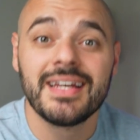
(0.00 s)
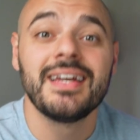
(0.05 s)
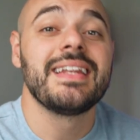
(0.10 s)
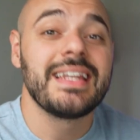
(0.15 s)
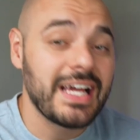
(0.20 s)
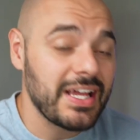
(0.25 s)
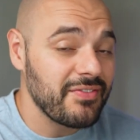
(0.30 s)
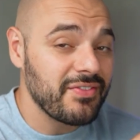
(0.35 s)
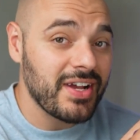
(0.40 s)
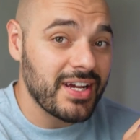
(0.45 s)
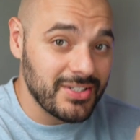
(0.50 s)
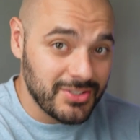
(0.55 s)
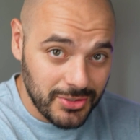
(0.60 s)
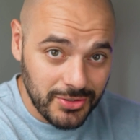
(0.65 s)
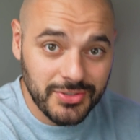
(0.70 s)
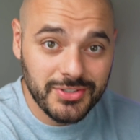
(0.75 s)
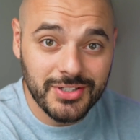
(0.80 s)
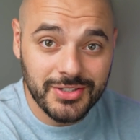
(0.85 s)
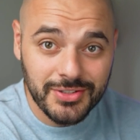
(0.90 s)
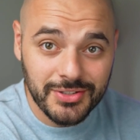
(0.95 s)
Now you've got
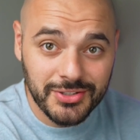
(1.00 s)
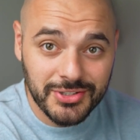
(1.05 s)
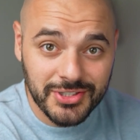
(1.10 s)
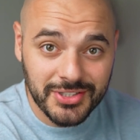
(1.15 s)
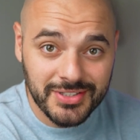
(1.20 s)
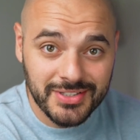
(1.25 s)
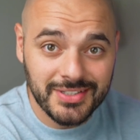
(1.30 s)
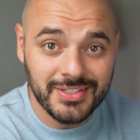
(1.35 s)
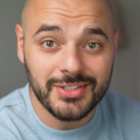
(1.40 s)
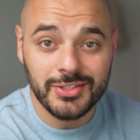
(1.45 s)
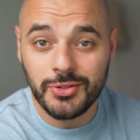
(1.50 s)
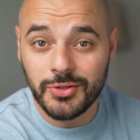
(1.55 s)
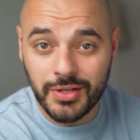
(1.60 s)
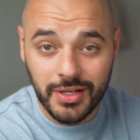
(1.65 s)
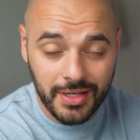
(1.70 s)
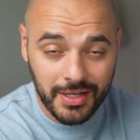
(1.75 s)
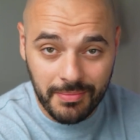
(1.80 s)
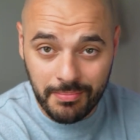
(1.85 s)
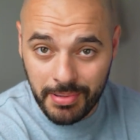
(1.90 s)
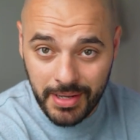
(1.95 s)
two solutions you
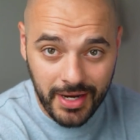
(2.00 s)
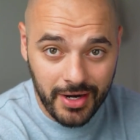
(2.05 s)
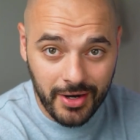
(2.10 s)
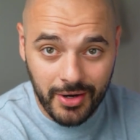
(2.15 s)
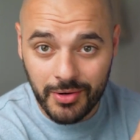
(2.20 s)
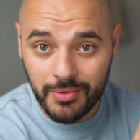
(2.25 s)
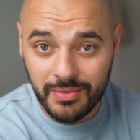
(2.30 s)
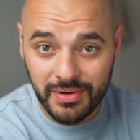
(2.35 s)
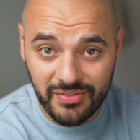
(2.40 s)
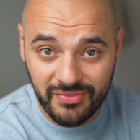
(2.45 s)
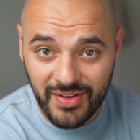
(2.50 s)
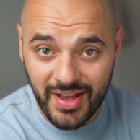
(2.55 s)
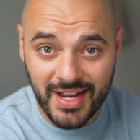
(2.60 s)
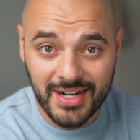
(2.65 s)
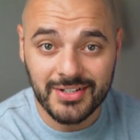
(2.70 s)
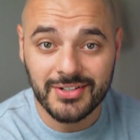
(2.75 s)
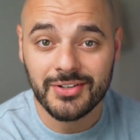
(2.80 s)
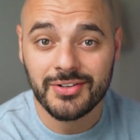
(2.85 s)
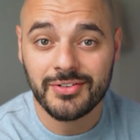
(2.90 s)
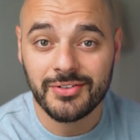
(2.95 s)
can compare,
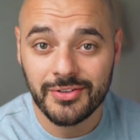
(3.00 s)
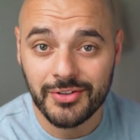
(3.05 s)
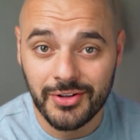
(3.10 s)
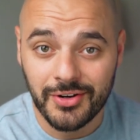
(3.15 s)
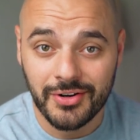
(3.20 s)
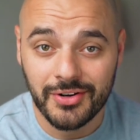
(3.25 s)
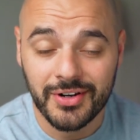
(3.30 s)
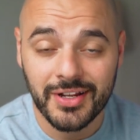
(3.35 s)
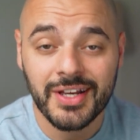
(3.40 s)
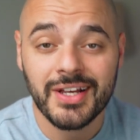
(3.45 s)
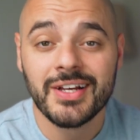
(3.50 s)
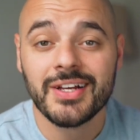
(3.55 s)
refactor, learn.